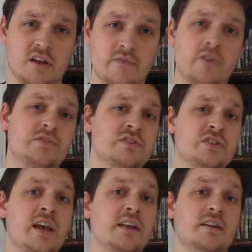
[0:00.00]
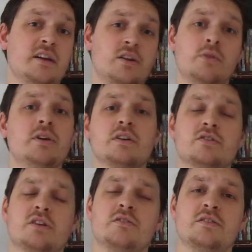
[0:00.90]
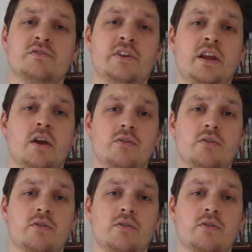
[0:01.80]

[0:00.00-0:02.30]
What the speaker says: I've often said, including at the start of this video,